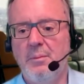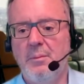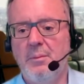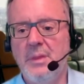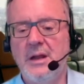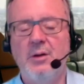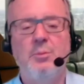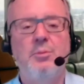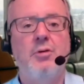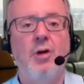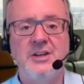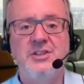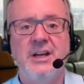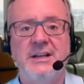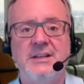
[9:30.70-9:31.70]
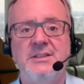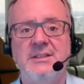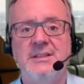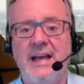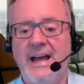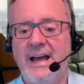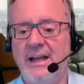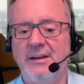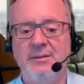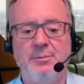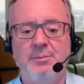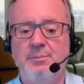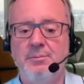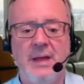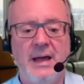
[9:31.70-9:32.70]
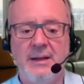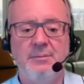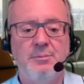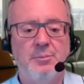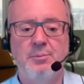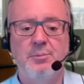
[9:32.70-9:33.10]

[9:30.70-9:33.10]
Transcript: you know projects and and